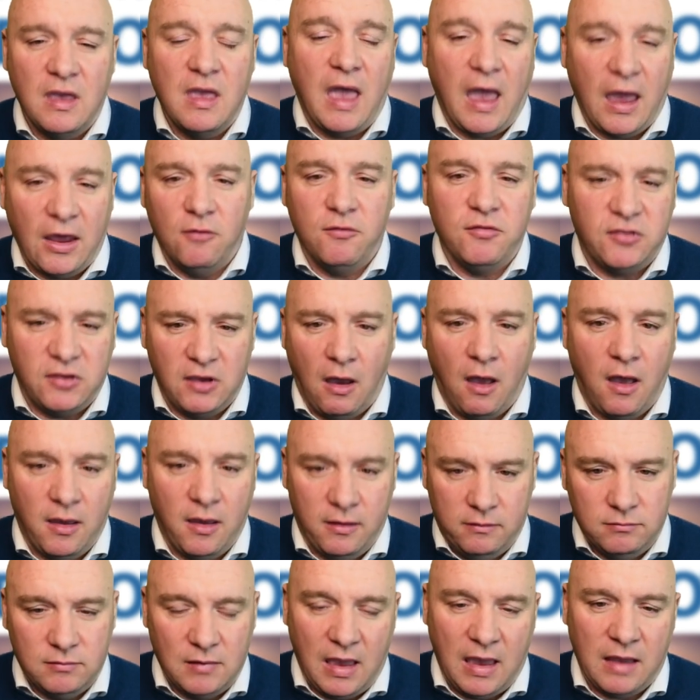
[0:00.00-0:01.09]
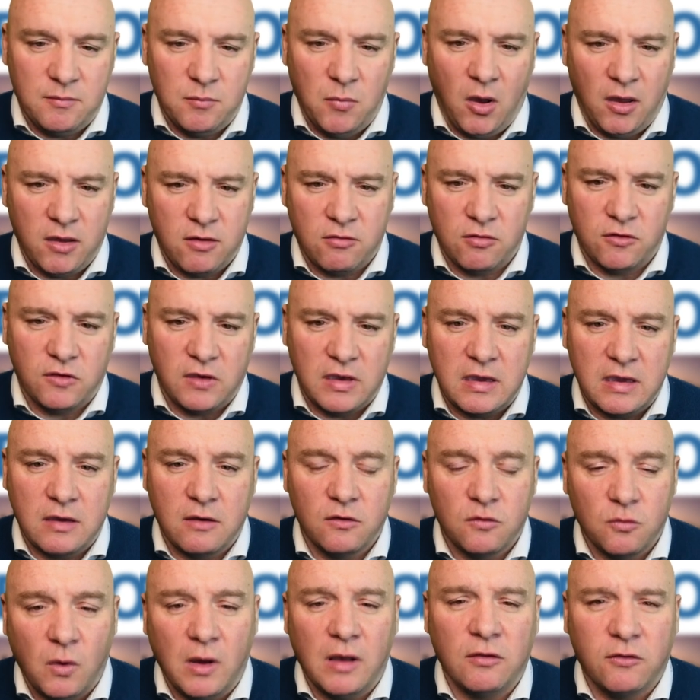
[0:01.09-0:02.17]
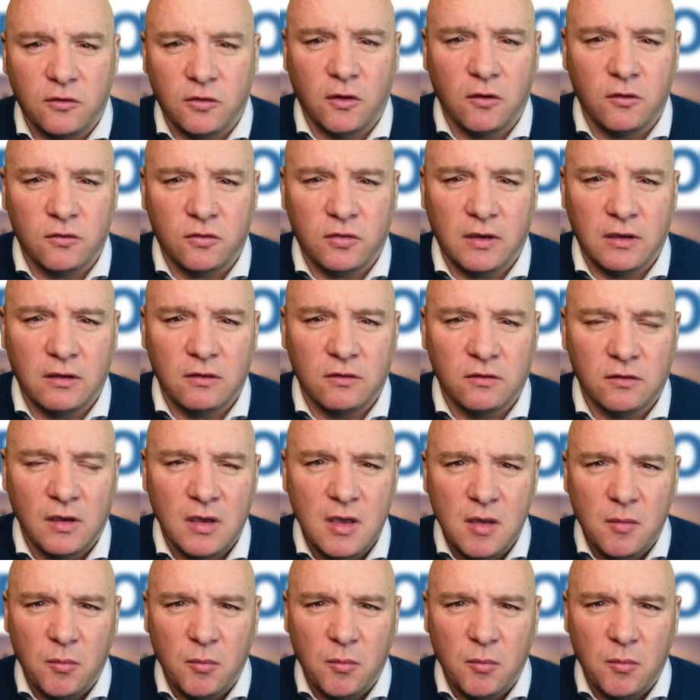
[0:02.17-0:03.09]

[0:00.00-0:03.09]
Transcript: And obviously I add my critique as well to those things.